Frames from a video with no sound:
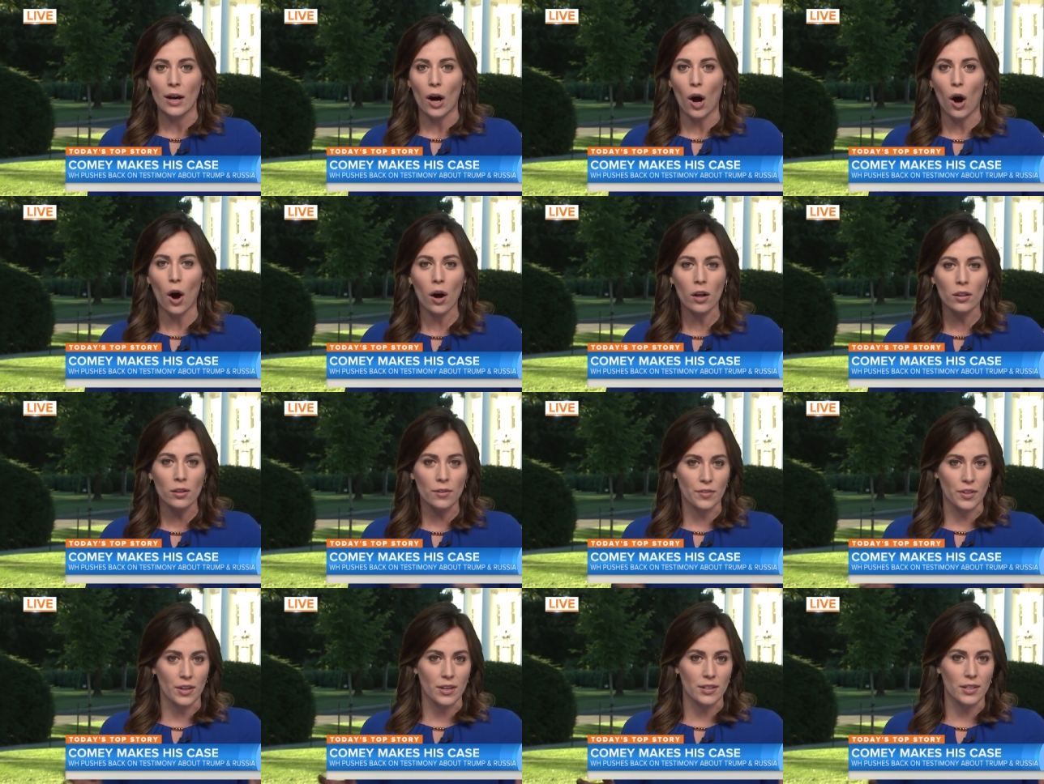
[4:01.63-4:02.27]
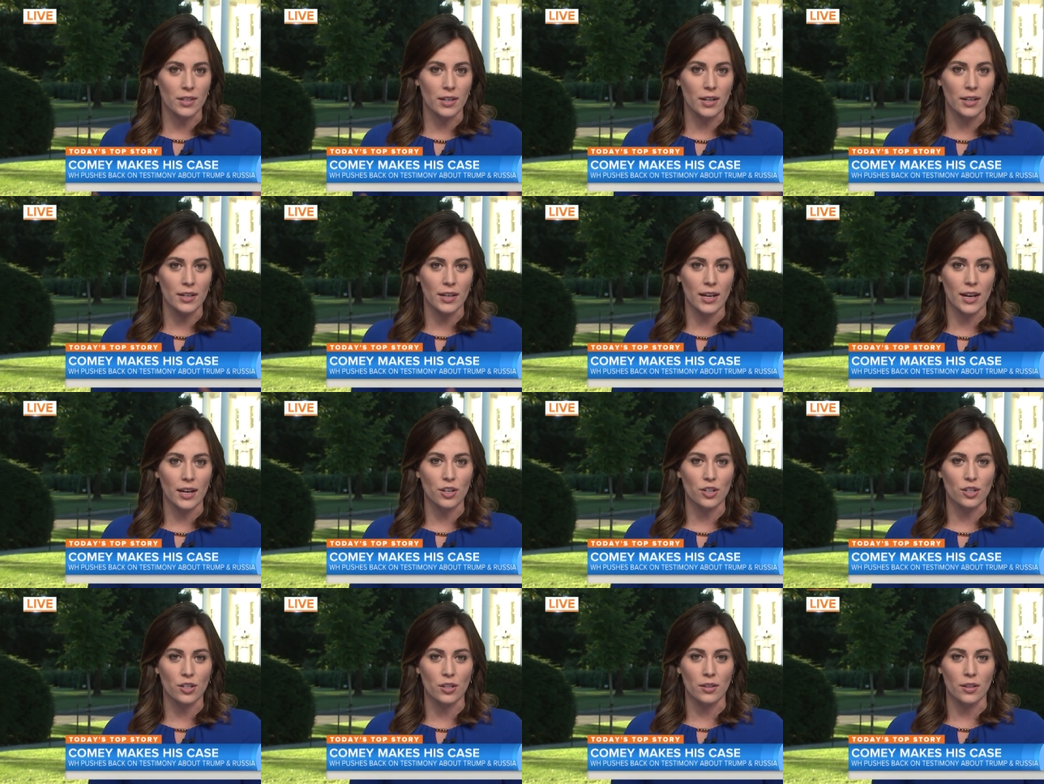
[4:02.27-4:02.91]
All of this an
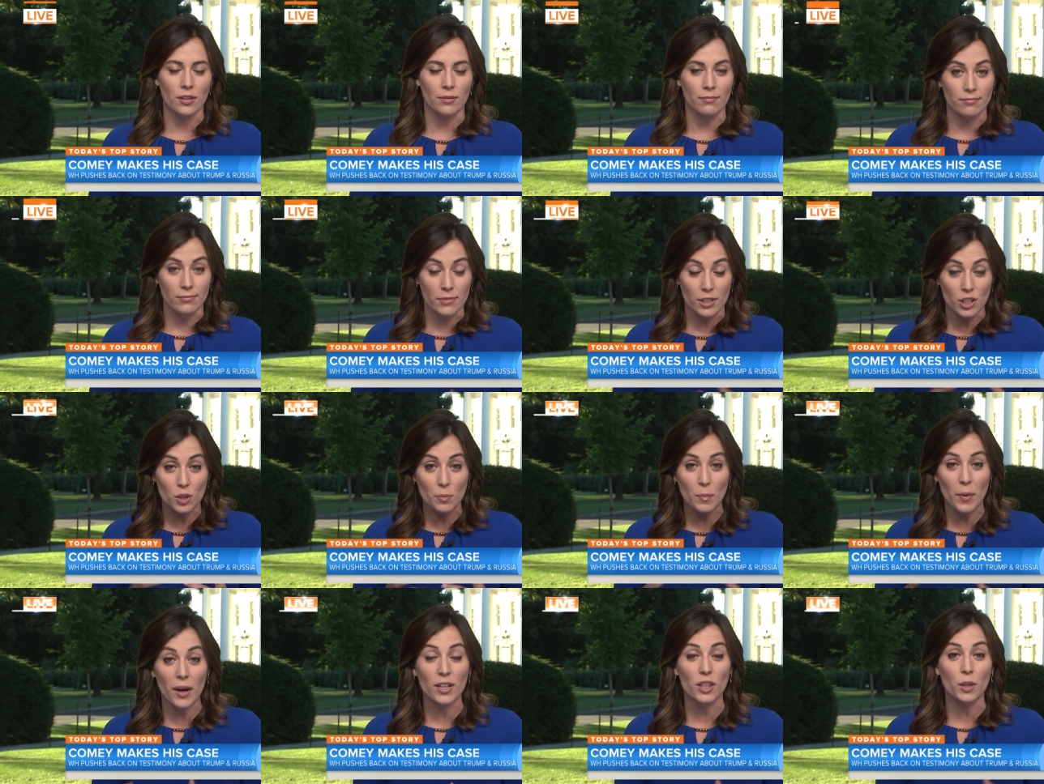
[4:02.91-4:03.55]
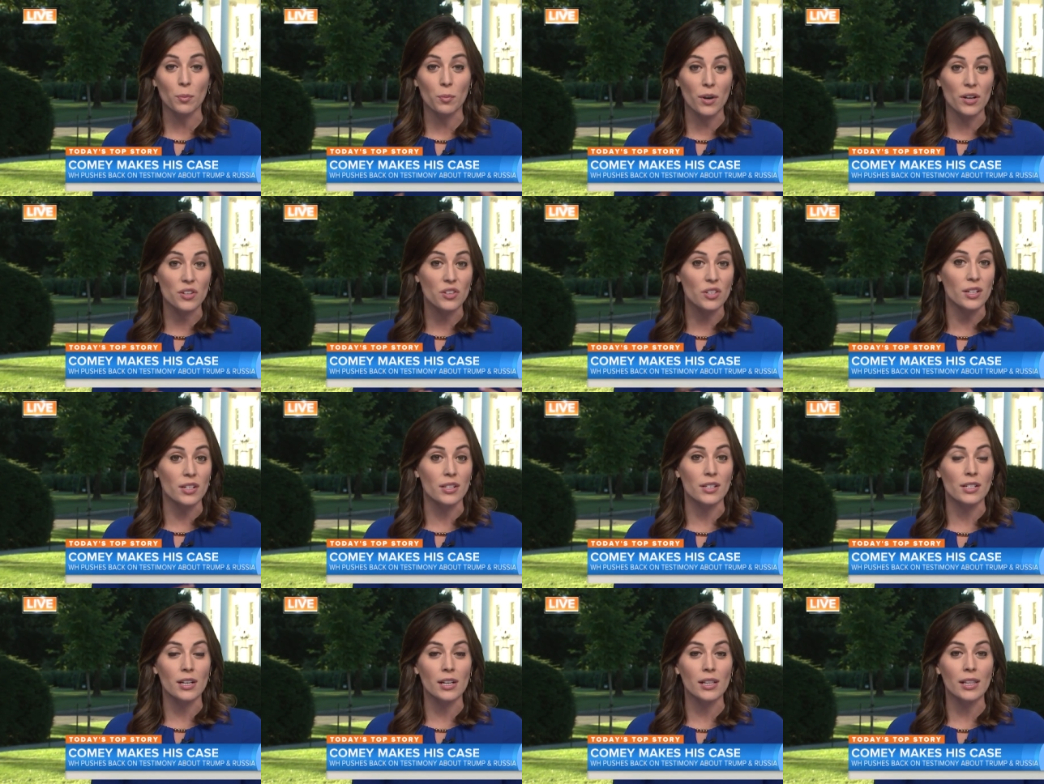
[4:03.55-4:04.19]
indication that despite the
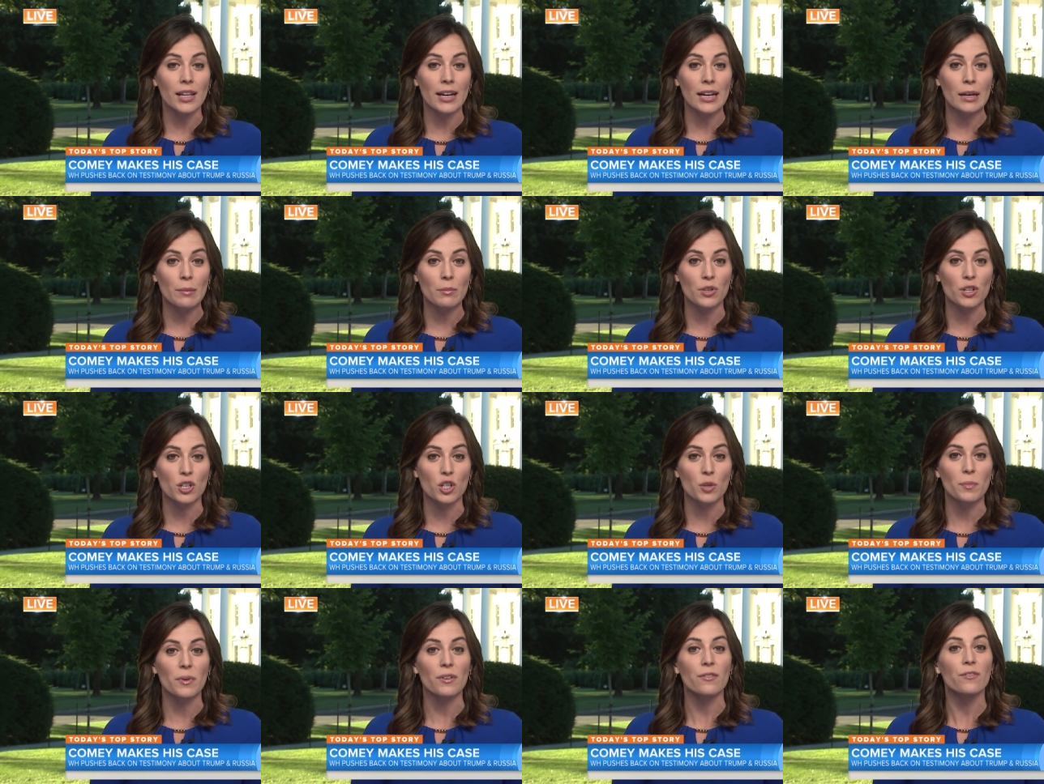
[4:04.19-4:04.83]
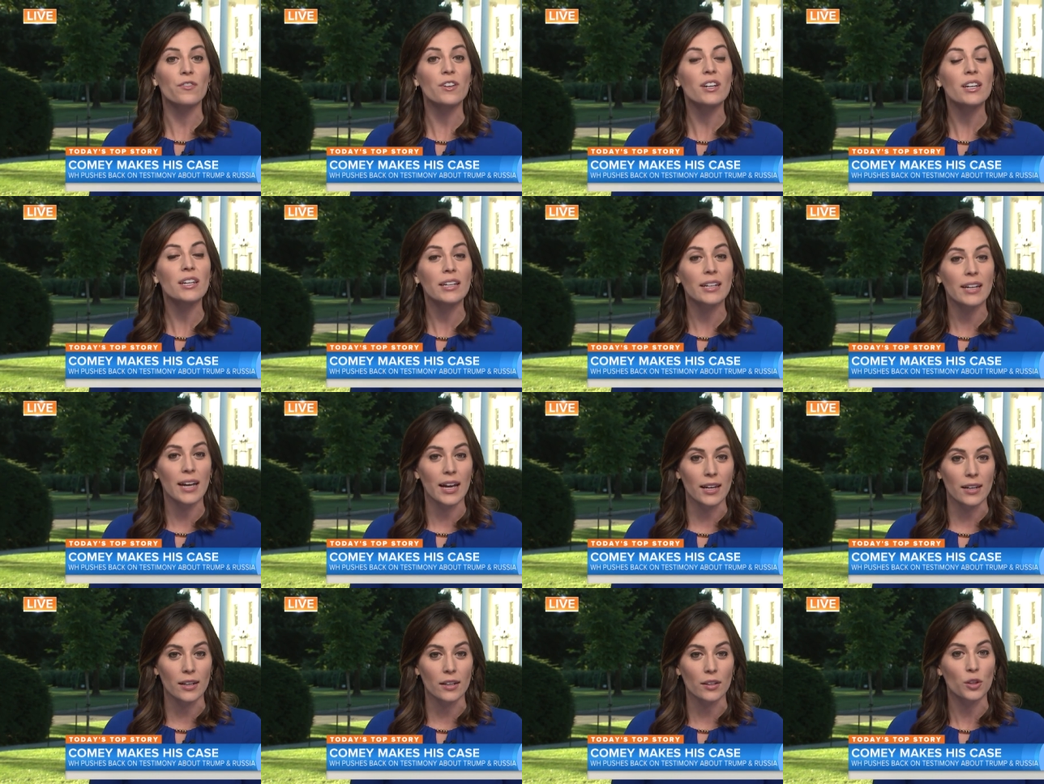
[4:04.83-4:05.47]
president's claims he's been
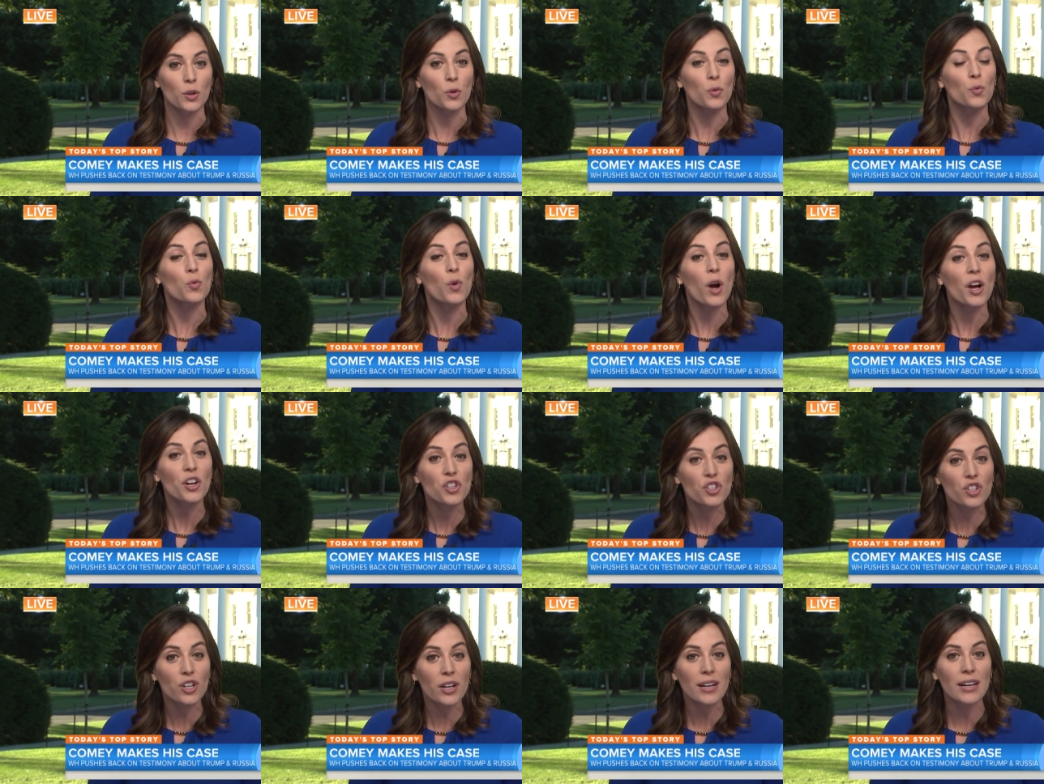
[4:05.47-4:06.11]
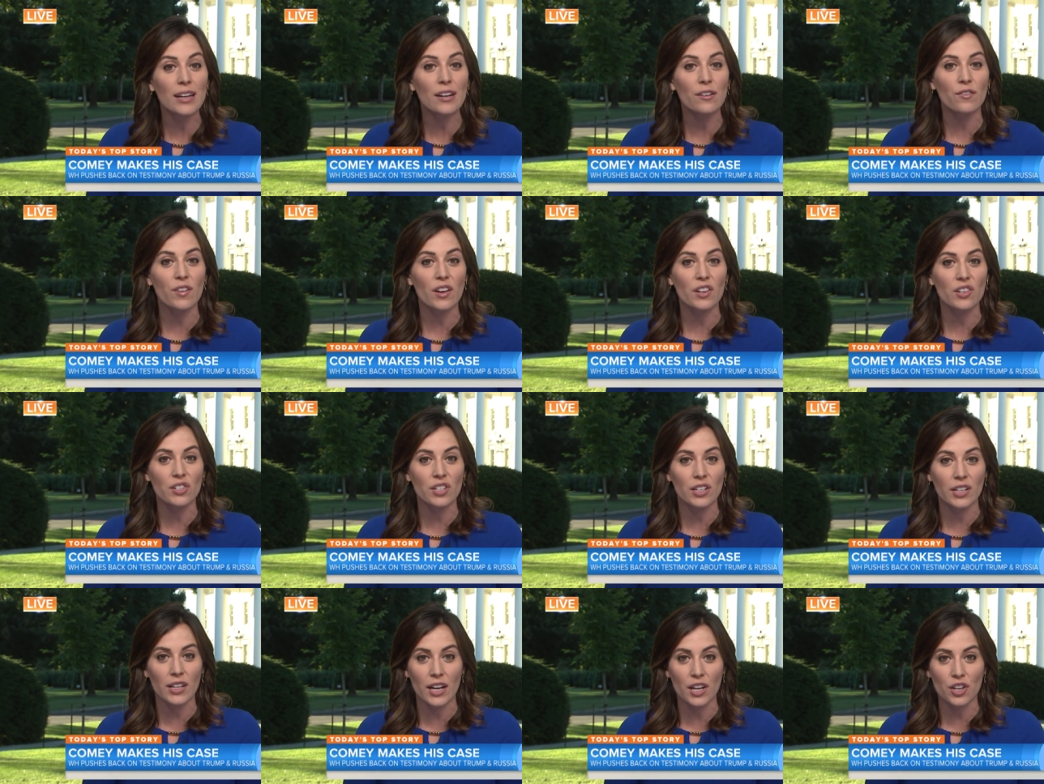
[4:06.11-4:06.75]
vindicated, the Russia
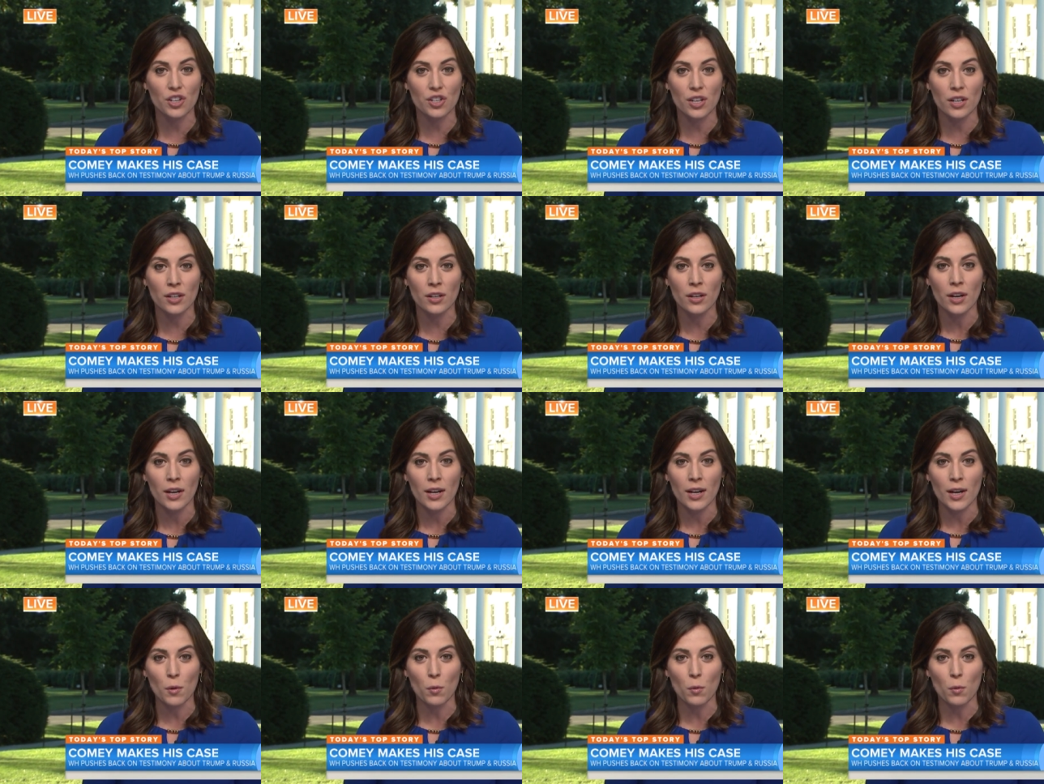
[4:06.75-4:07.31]
investigation